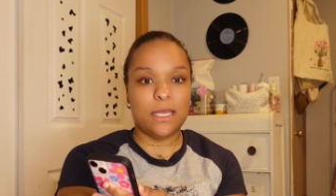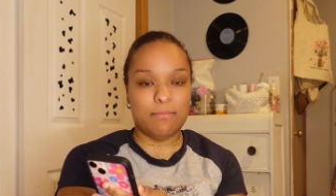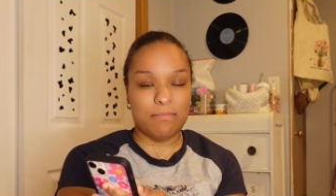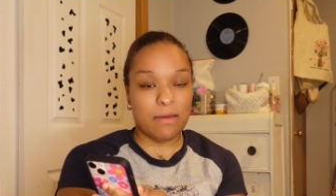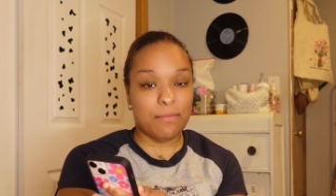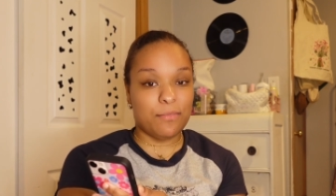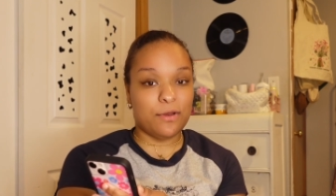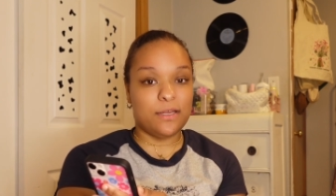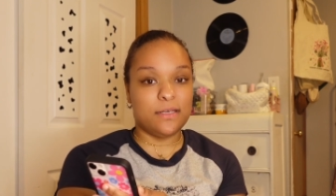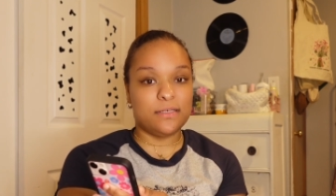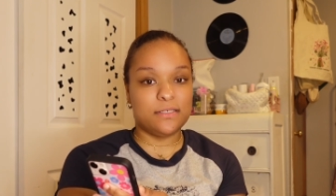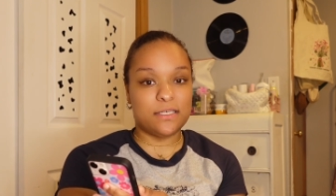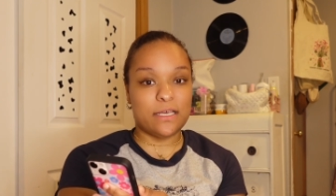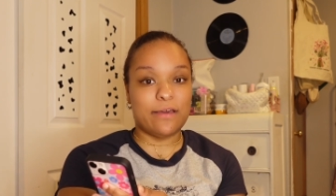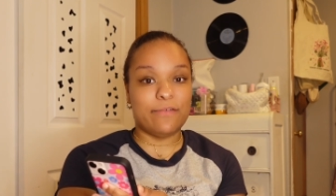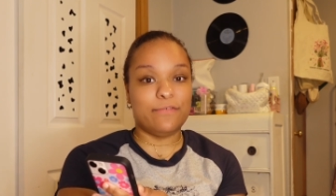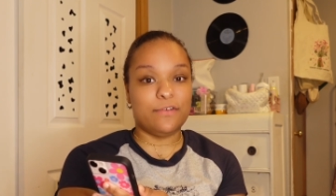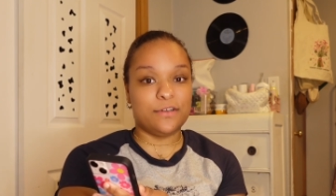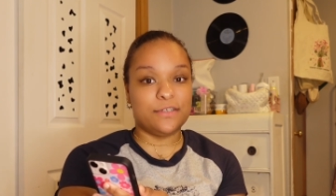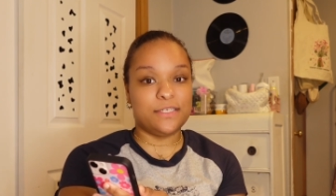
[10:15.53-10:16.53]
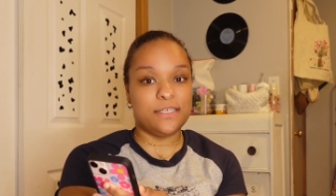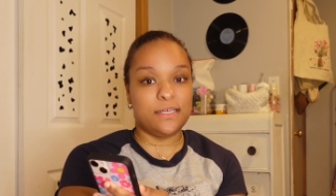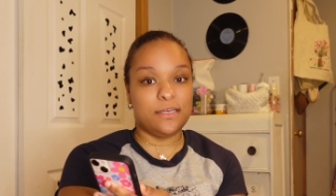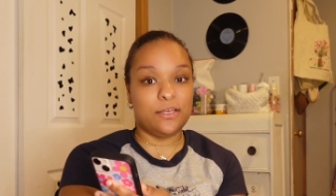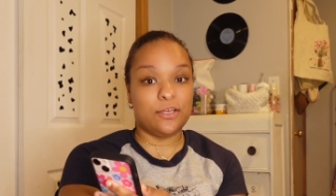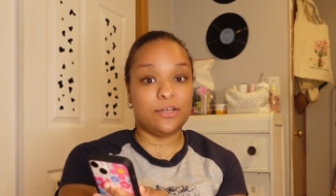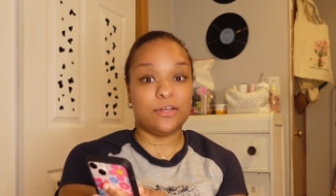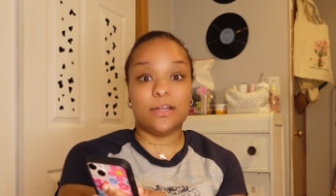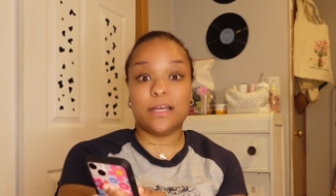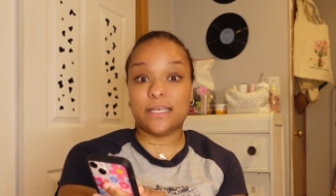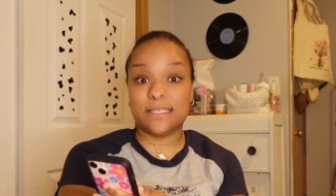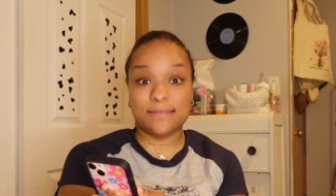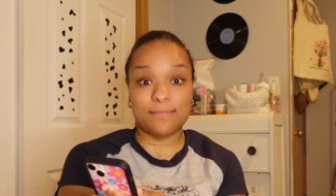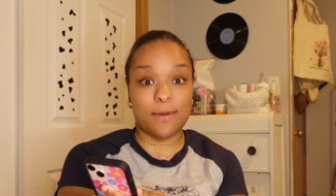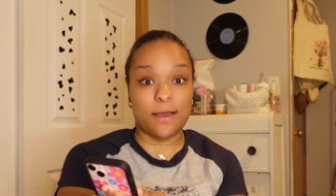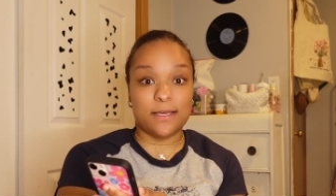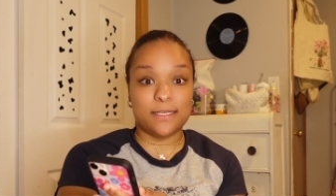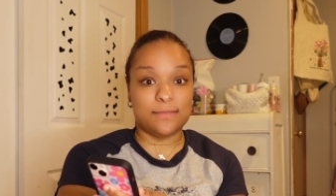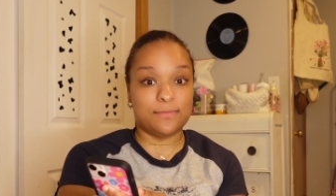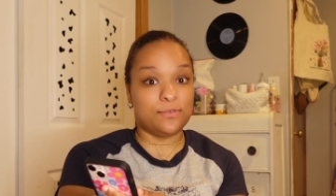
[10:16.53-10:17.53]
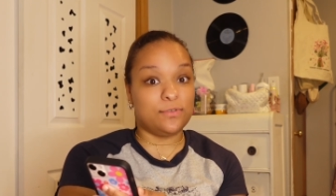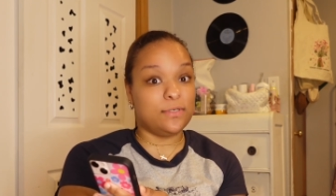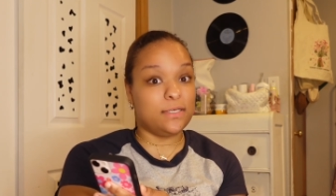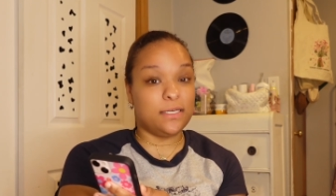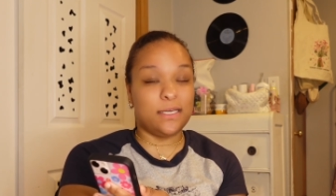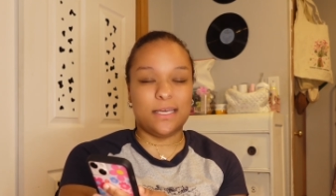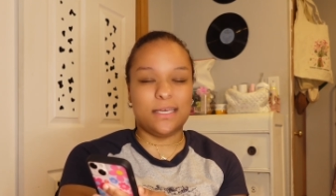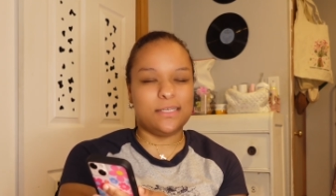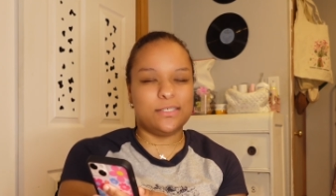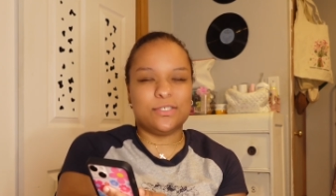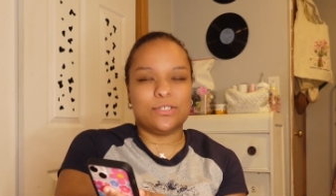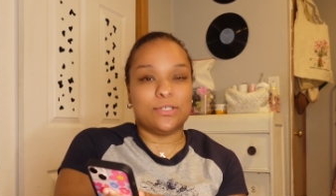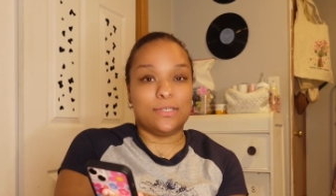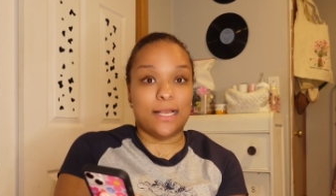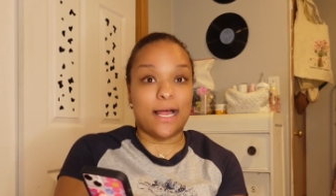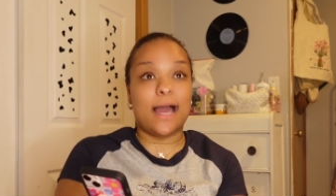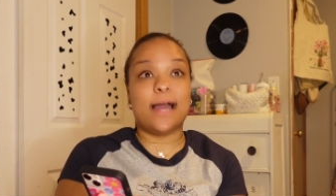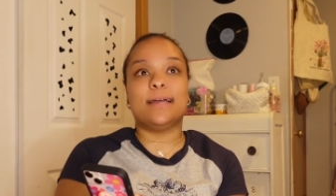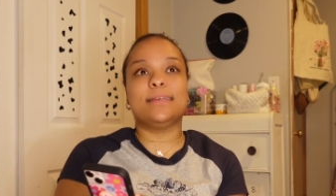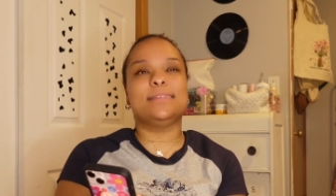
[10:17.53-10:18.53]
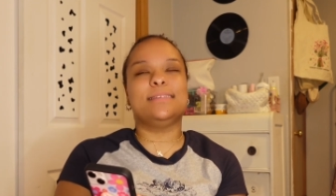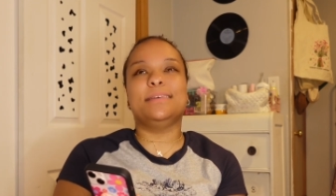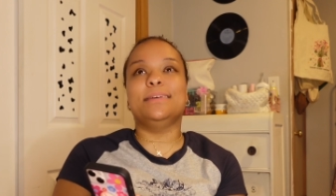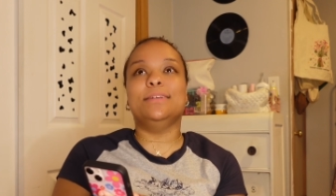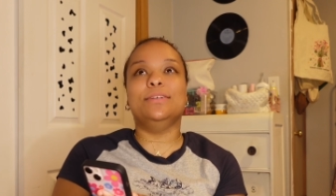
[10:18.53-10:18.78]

memories of your senior as possible. It is your last.